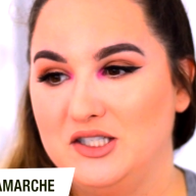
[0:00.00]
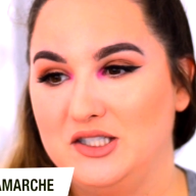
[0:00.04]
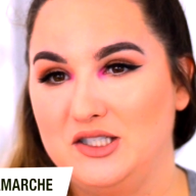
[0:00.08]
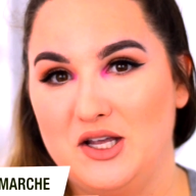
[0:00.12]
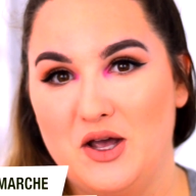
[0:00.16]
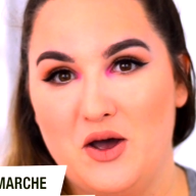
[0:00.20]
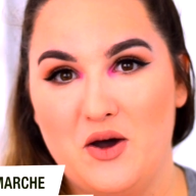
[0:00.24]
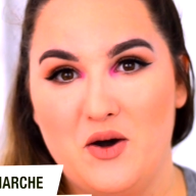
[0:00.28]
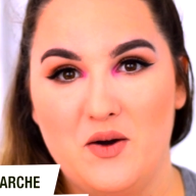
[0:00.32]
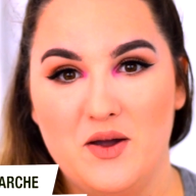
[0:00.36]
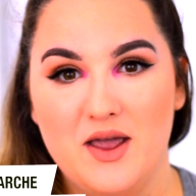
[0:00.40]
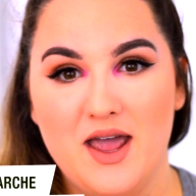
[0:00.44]

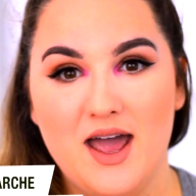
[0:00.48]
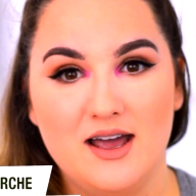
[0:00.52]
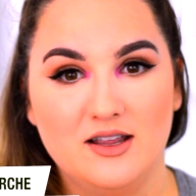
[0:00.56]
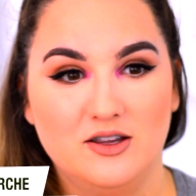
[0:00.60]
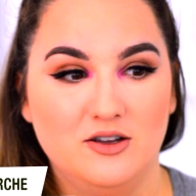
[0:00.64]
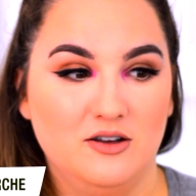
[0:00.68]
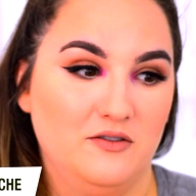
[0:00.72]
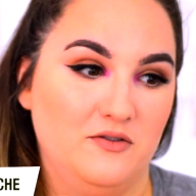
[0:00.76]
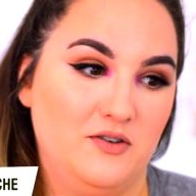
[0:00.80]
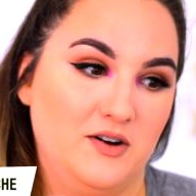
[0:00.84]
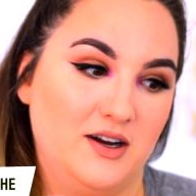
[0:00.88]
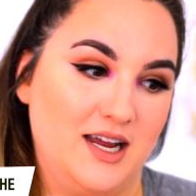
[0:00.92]
So yeah,
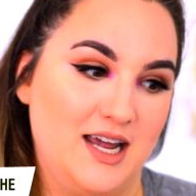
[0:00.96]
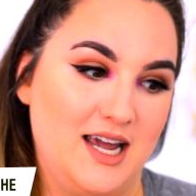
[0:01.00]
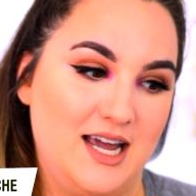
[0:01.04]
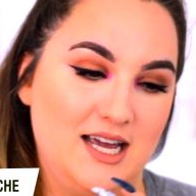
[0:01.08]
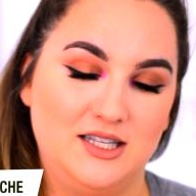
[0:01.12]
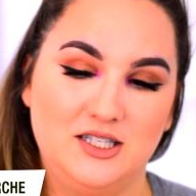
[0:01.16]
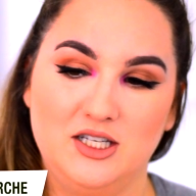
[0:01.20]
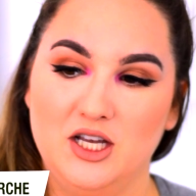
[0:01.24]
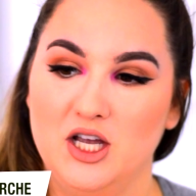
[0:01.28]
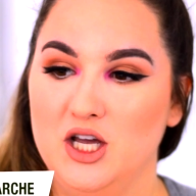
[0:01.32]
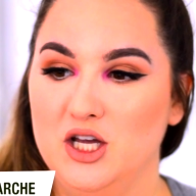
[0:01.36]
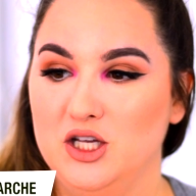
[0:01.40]
don't
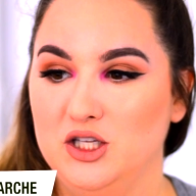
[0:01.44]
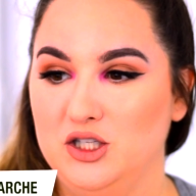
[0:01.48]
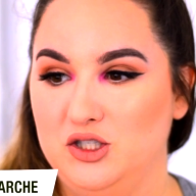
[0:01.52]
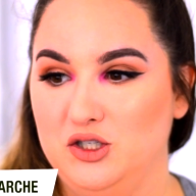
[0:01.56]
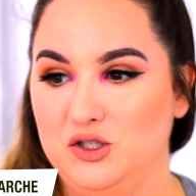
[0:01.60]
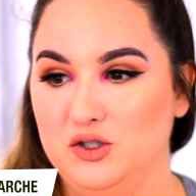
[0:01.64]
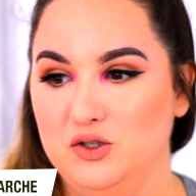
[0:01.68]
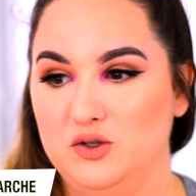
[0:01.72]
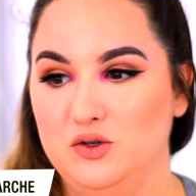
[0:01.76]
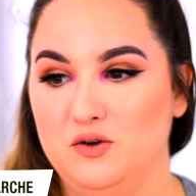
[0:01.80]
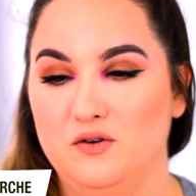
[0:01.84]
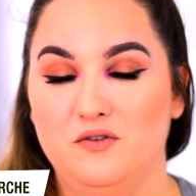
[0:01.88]
forget
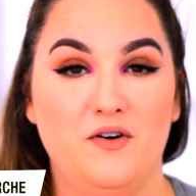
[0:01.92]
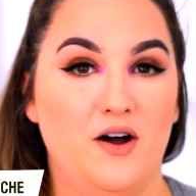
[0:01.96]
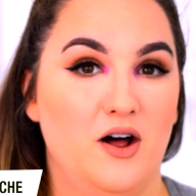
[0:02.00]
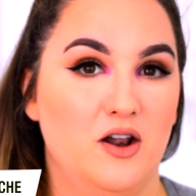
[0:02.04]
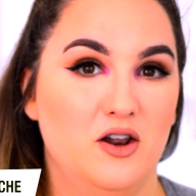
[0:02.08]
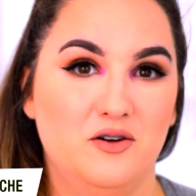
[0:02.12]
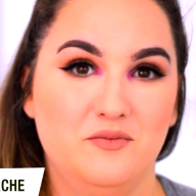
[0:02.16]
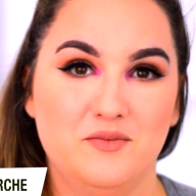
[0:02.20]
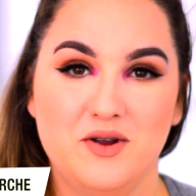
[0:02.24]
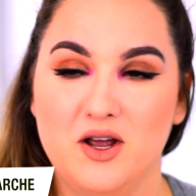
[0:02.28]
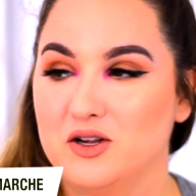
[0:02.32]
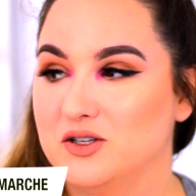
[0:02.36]
to
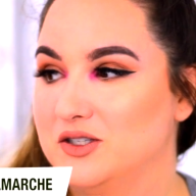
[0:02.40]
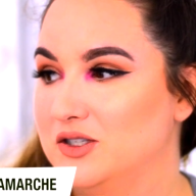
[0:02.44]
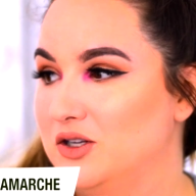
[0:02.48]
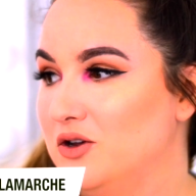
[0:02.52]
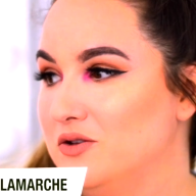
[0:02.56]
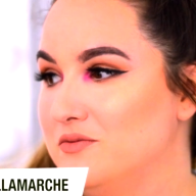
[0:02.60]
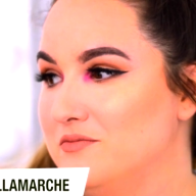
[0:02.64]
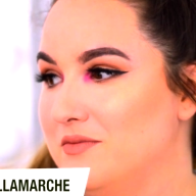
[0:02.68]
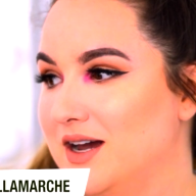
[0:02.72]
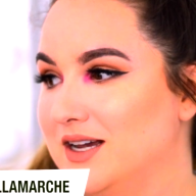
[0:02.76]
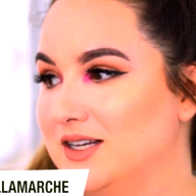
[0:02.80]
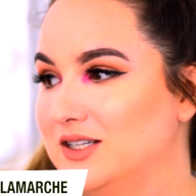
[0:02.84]
follow me
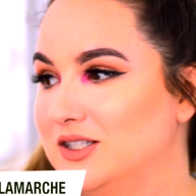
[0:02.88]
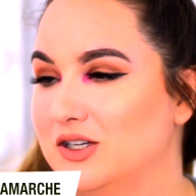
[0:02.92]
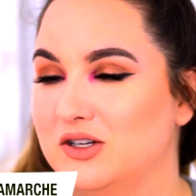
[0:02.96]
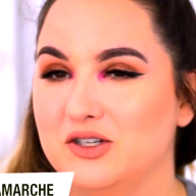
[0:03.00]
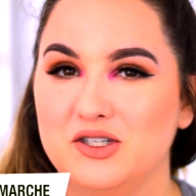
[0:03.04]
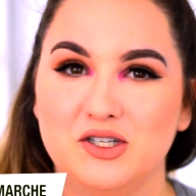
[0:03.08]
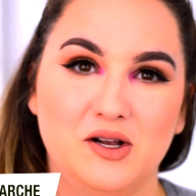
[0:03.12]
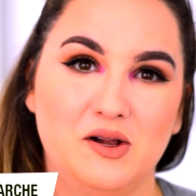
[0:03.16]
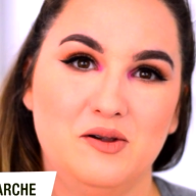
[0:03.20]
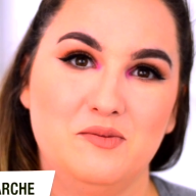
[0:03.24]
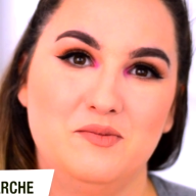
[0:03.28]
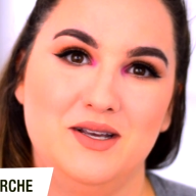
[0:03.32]
also on my
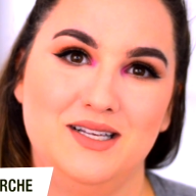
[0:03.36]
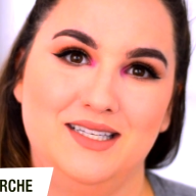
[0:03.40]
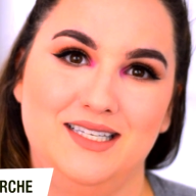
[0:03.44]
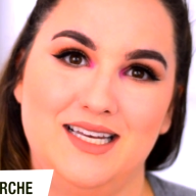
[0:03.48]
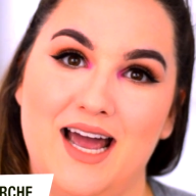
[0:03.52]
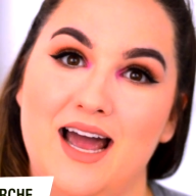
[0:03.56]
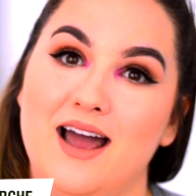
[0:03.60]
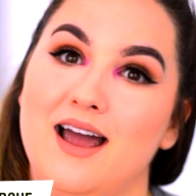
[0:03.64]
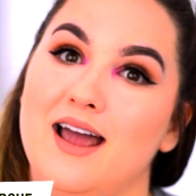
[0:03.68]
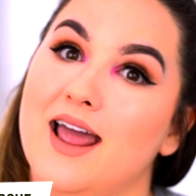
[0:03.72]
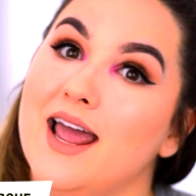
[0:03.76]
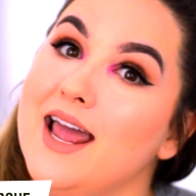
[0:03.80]
social
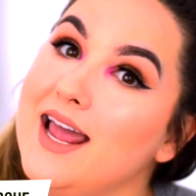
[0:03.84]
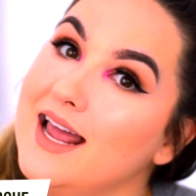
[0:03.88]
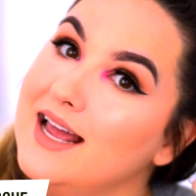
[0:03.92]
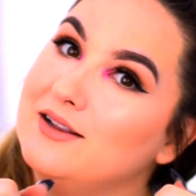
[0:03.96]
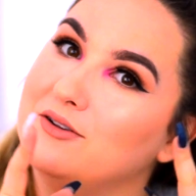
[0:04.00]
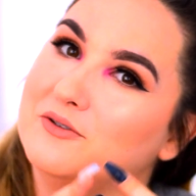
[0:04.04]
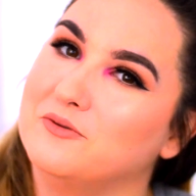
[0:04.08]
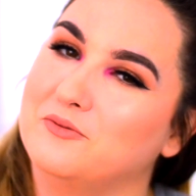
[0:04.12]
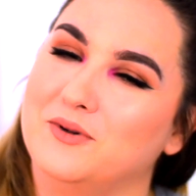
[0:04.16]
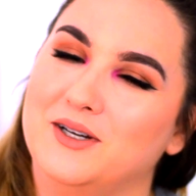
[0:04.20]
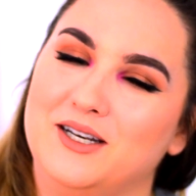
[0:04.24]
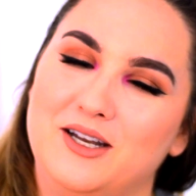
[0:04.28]
media.
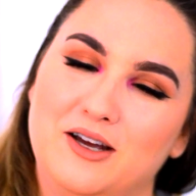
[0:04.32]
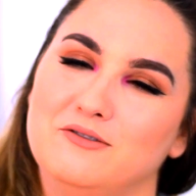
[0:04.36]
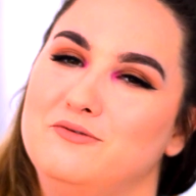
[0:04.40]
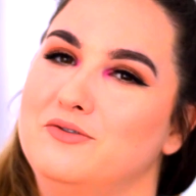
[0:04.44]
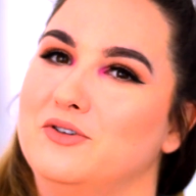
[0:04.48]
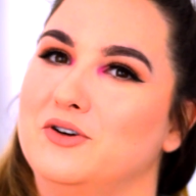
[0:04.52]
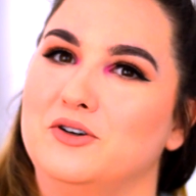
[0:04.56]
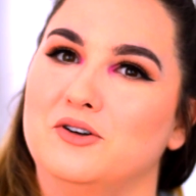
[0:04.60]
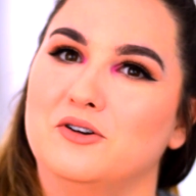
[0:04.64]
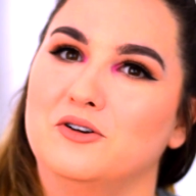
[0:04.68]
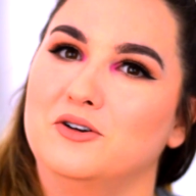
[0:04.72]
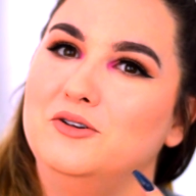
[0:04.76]
And without
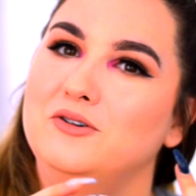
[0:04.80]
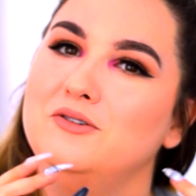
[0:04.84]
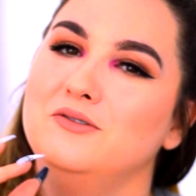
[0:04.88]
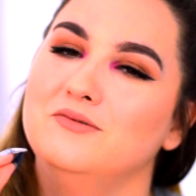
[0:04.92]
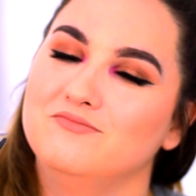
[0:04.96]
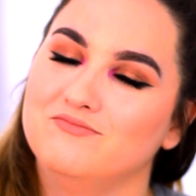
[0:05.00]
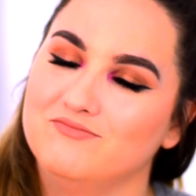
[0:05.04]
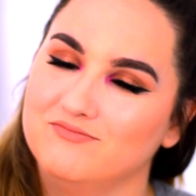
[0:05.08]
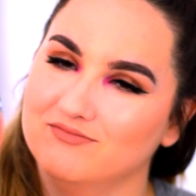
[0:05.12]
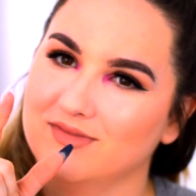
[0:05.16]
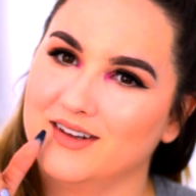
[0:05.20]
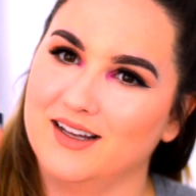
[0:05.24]
further ado,
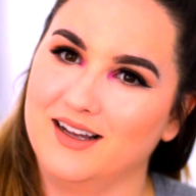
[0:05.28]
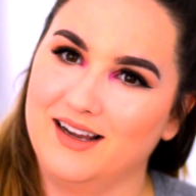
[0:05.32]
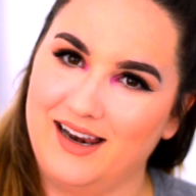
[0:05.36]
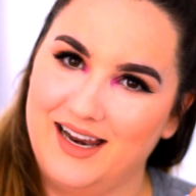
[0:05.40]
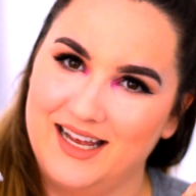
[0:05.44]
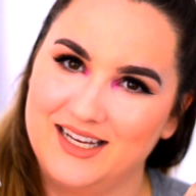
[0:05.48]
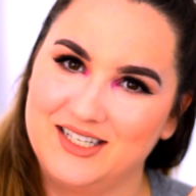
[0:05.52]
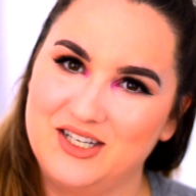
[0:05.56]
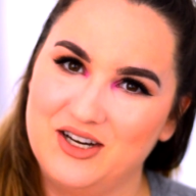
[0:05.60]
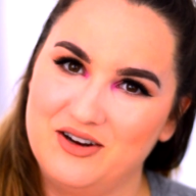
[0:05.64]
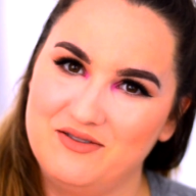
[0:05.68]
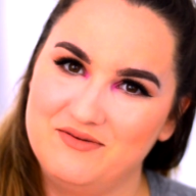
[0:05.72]

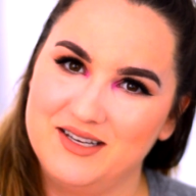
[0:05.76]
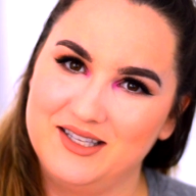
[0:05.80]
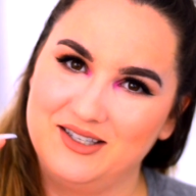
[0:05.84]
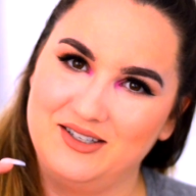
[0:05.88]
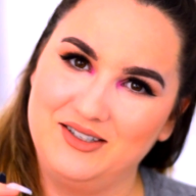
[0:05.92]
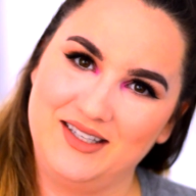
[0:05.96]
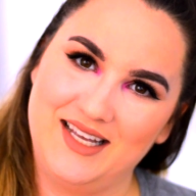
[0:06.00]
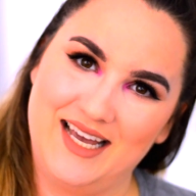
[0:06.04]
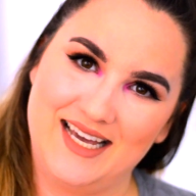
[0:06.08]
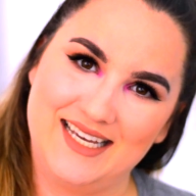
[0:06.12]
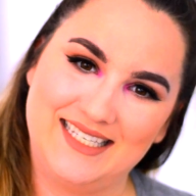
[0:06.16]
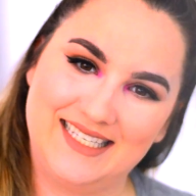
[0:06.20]
let's jump
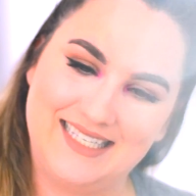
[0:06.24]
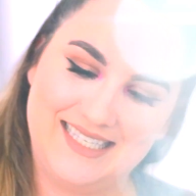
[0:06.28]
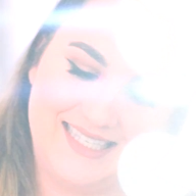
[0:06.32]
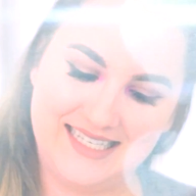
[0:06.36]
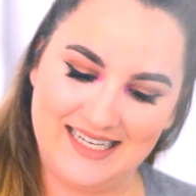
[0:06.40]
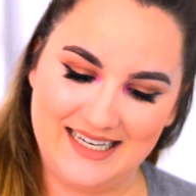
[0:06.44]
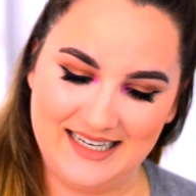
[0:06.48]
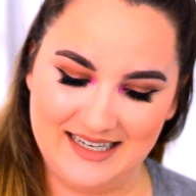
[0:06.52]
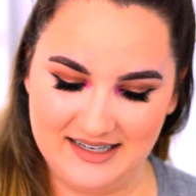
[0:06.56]
into this.